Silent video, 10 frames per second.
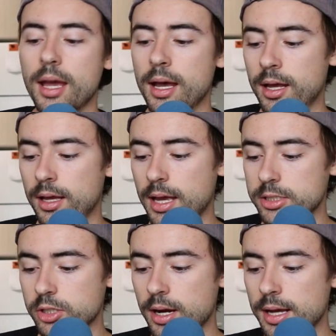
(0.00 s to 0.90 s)

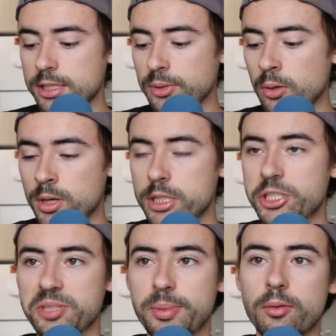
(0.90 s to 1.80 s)
as Criius, we don't want to
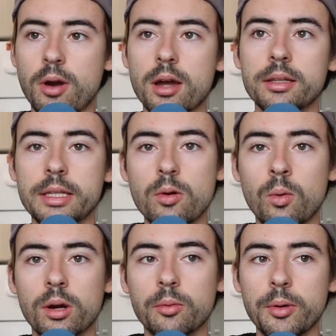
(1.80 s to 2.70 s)
just be a Rocket League org.